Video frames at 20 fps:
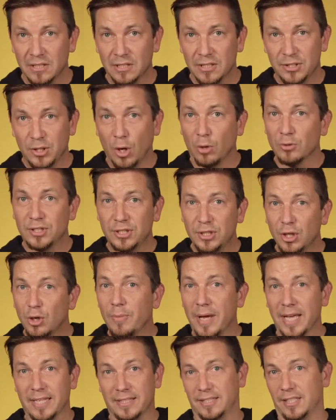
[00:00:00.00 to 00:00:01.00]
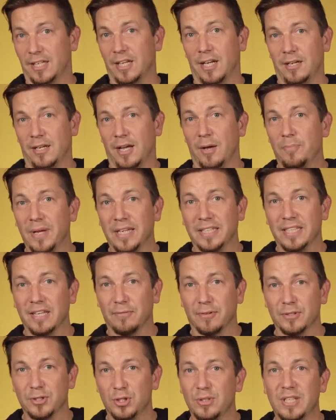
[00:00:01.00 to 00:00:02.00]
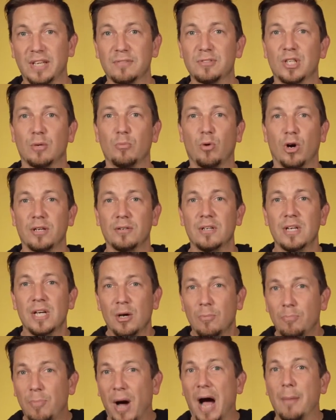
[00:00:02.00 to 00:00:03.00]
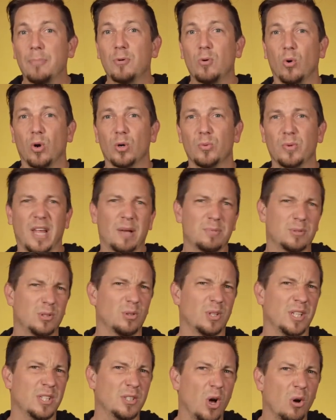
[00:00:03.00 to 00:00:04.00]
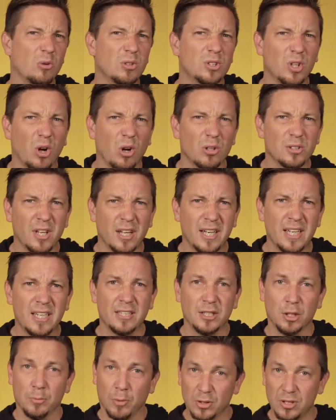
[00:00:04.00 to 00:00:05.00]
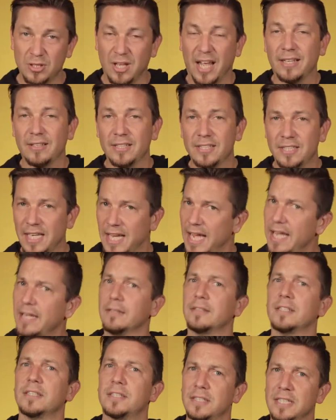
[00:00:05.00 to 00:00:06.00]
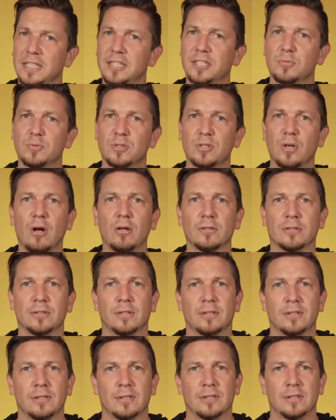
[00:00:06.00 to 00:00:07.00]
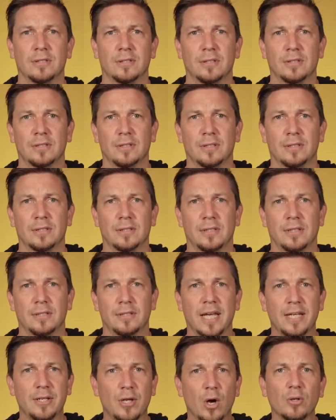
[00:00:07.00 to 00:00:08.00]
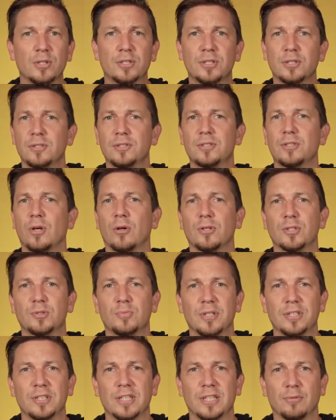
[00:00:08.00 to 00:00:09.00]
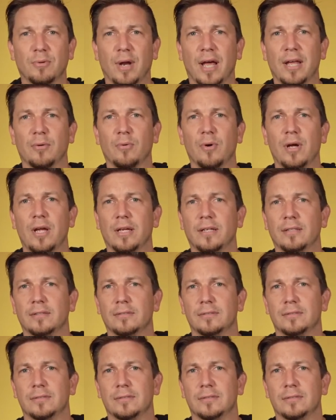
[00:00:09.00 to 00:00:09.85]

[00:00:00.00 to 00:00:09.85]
Salt still makes a big difference. You give someone popcorn with absolutely no salt on it, and they'll most likely say, "Hey, this needs some salt." They notice that the salt is missing right away.